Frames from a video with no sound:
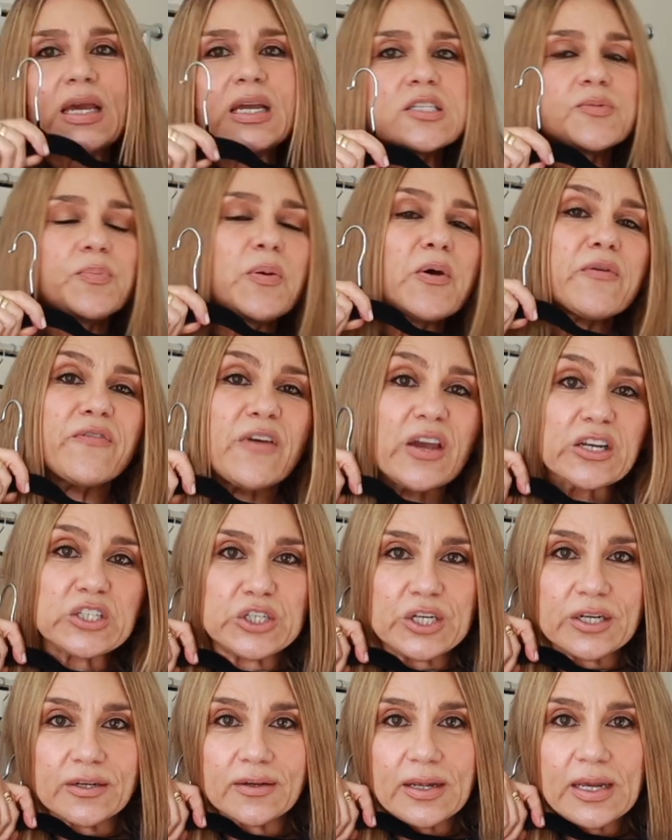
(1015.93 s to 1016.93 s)
It's
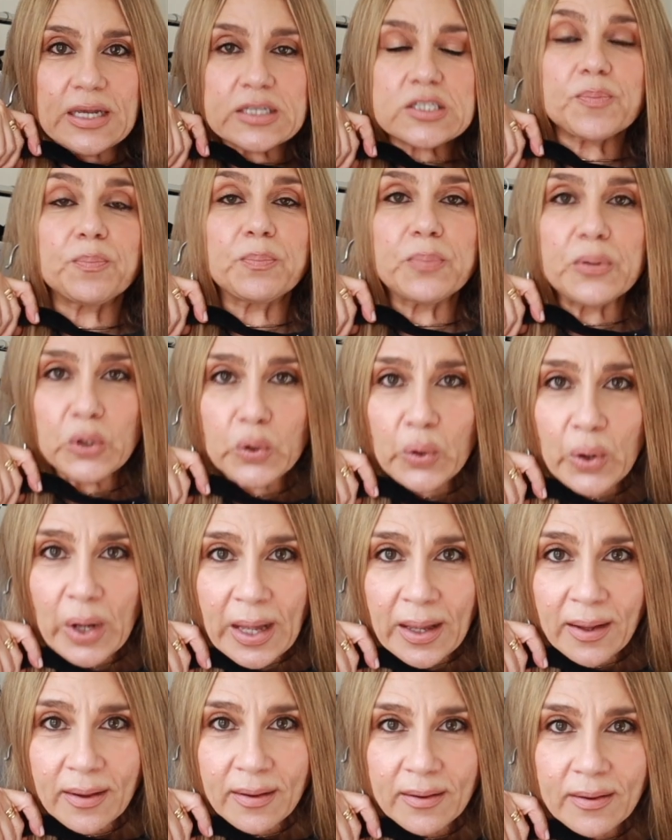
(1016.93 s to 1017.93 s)
perfection. It's
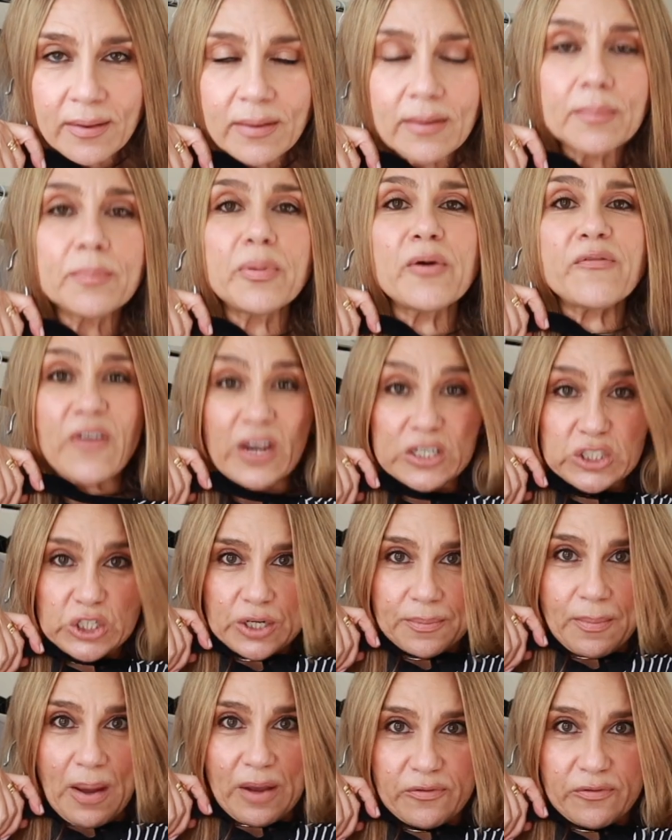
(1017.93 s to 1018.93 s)
pure perfection, my